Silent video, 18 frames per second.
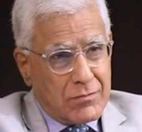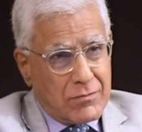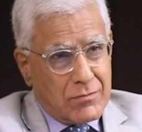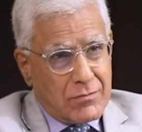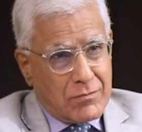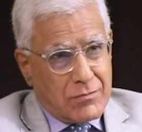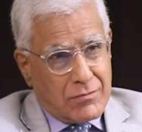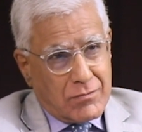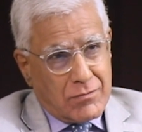
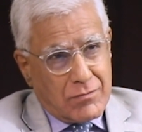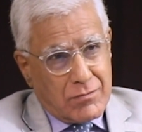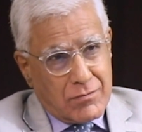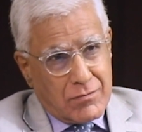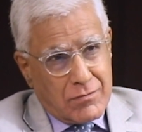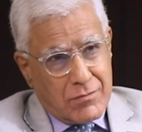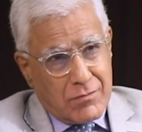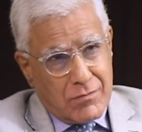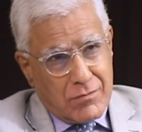
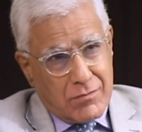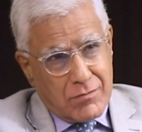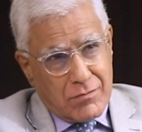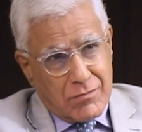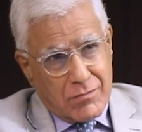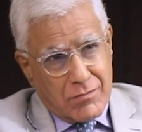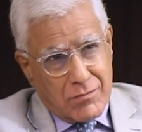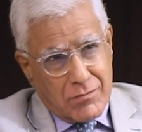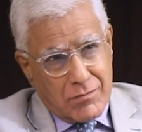
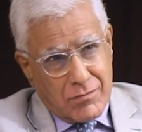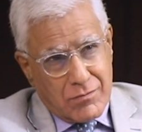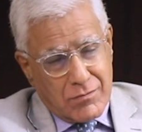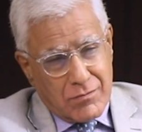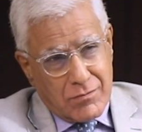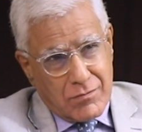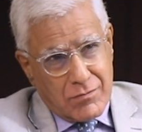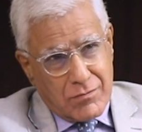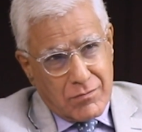
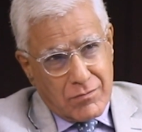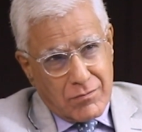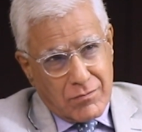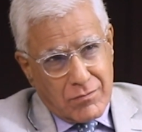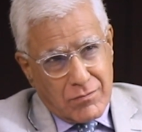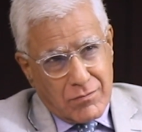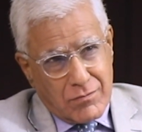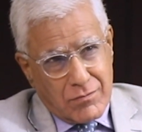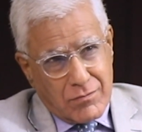
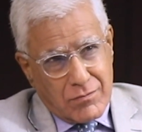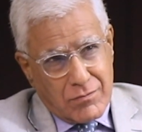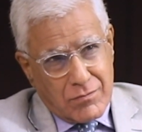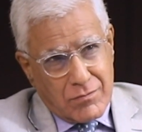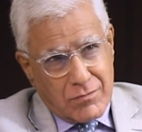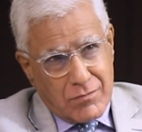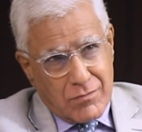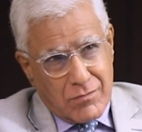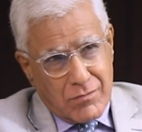
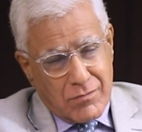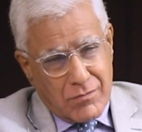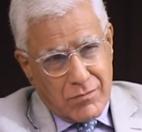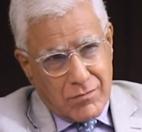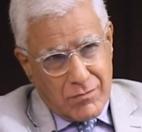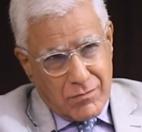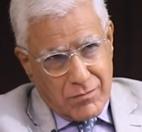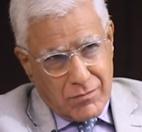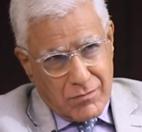
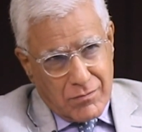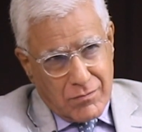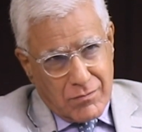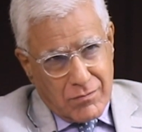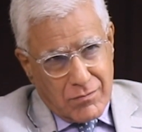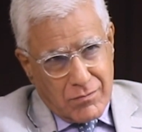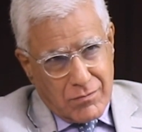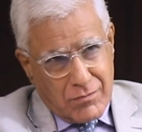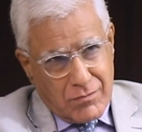
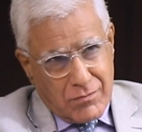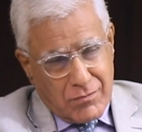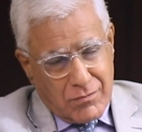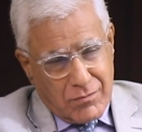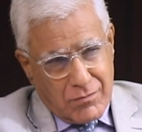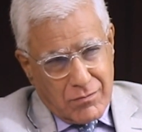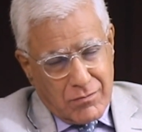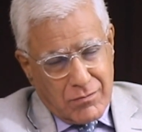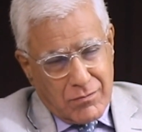
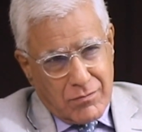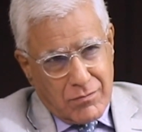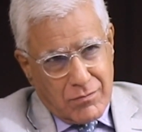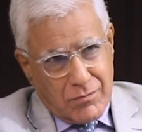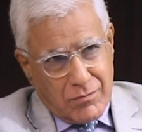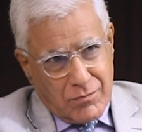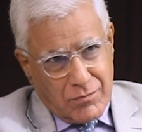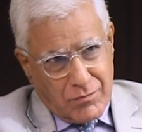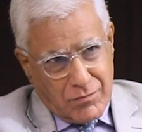
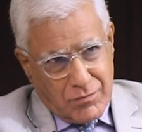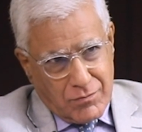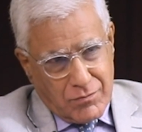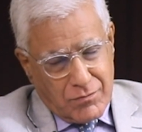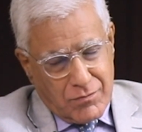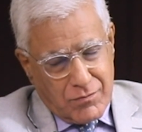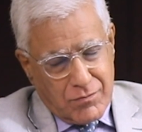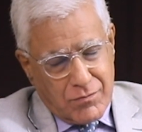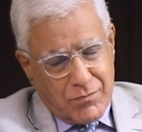
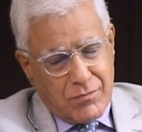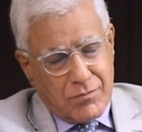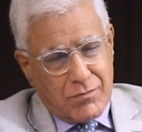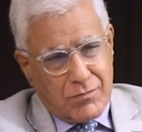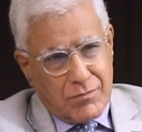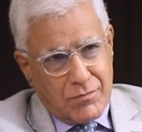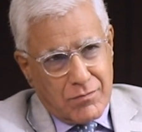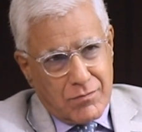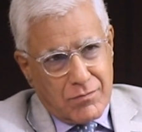
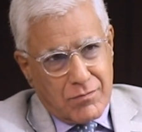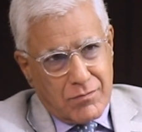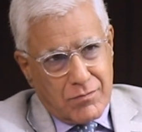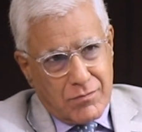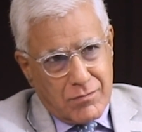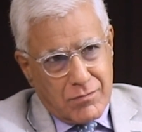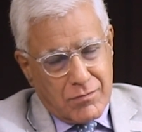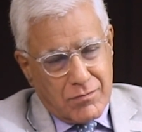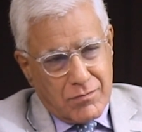
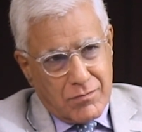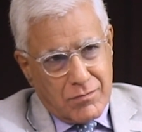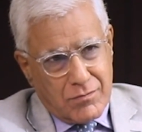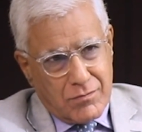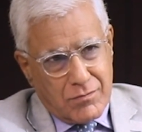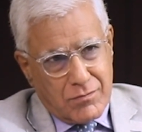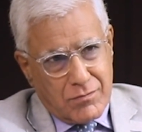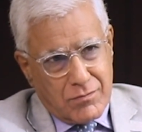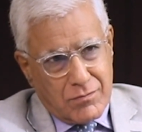
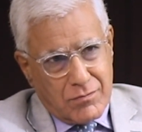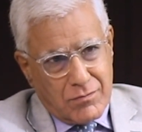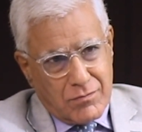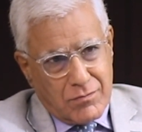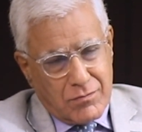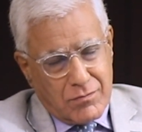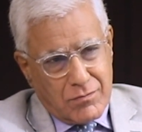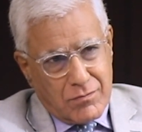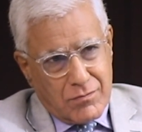
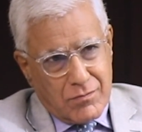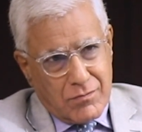(silent)